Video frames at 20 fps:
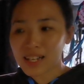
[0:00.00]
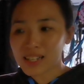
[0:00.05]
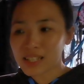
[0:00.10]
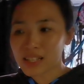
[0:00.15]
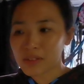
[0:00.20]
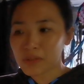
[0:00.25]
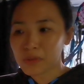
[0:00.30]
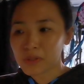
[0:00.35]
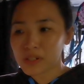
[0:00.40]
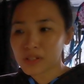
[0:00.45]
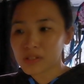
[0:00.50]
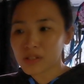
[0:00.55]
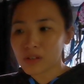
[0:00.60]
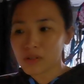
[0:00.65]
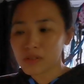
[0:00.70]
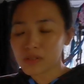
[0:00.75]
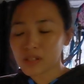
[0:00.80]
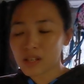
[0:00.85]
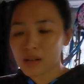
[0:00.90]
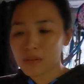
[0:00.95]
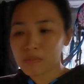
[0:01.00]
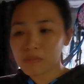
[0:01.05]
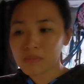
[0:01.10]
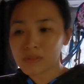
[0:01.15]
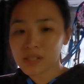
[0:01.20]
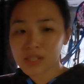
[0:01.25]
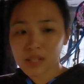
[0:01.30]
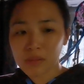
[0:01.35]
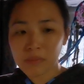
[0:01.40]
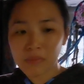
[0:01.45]
Like we saw
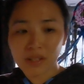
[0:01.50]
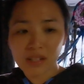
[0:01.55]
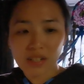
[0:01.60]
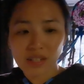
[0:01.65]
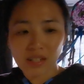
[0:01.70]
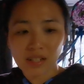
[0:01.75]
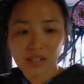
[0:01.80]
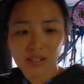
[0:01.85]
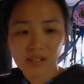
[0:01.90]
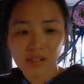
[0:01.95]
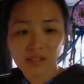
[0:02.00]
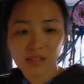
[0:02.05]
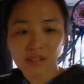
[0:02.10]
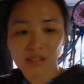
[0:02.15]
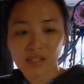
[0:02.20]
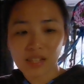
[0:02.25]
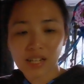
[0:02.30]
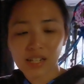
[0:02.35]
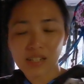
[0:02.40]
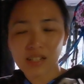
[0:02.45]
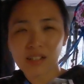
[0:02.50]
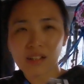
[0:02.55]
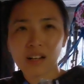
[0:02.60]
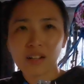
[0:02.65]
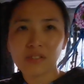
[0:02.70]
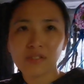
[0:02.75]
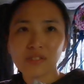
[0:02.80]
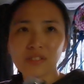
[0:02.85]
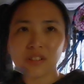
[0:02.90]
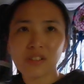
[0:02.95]
some similar, like
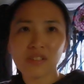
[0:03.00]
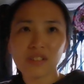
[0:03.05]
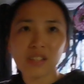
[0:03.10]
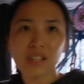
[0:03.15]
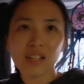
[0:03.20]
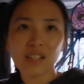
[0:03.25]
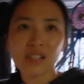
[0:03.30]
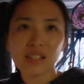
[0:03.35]
how do you call